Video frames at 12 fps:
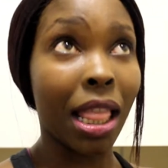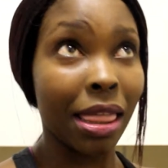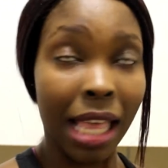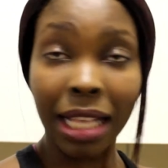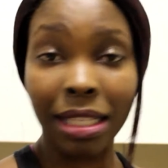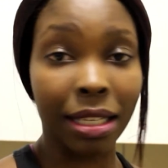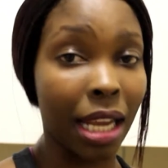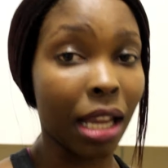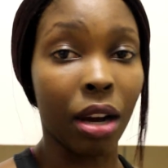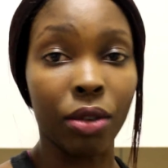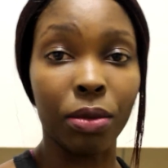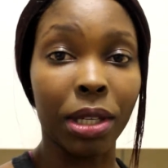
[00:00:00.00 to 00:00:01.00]
that's a
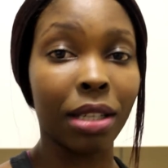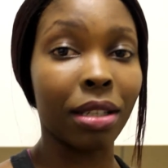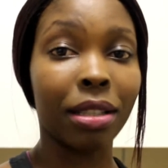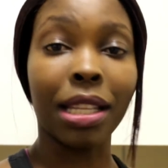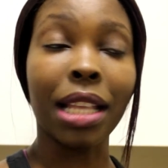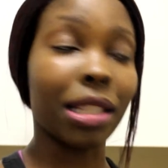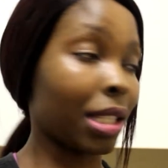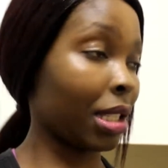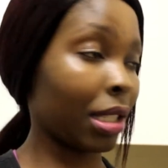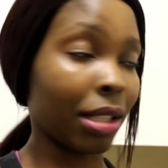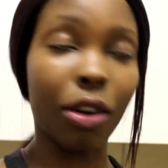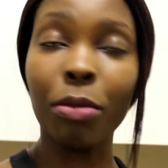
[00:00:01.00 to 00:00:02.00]
takeout week.
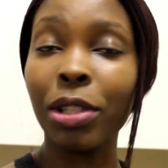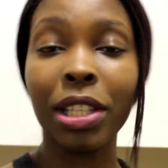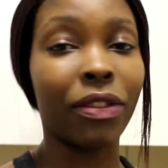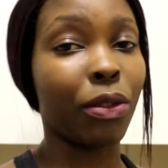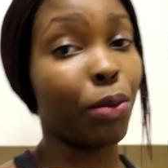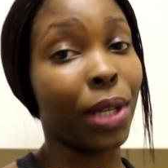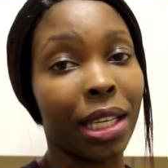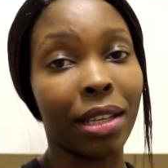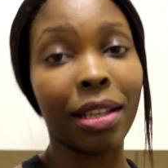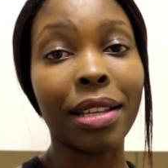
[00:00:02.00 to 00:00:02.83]
That's almost every week,